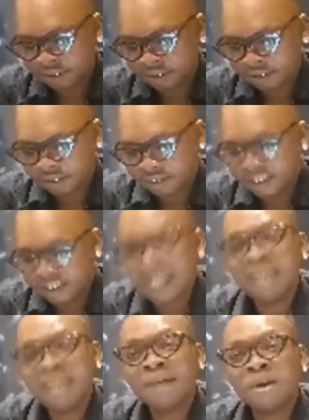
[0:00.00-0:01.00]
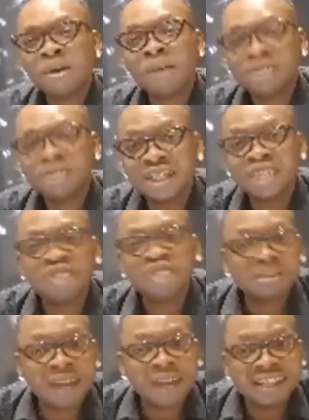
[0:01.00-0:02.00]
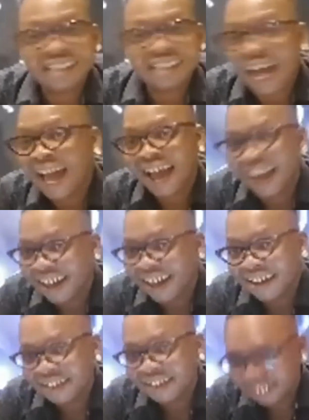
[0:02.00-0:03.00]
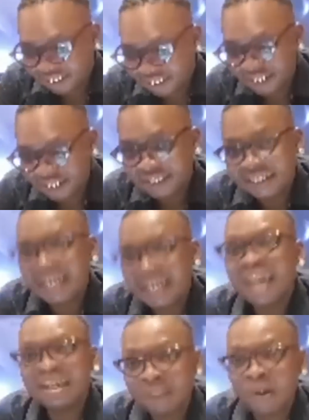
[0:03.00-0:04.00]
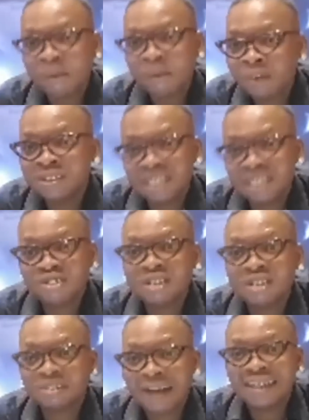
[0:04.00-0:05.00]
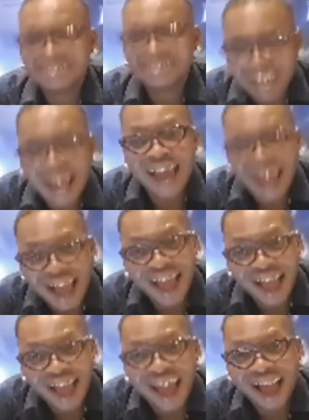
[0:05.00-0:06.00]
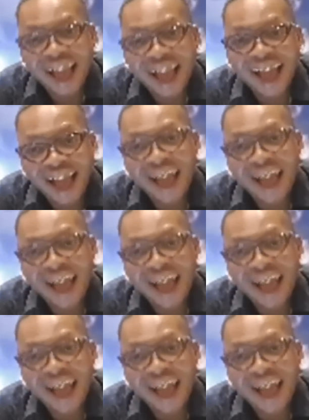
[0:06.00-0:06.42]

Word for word: Delay the man come out in the dwarf man sa. Delay the man come out in the dwarf man sa.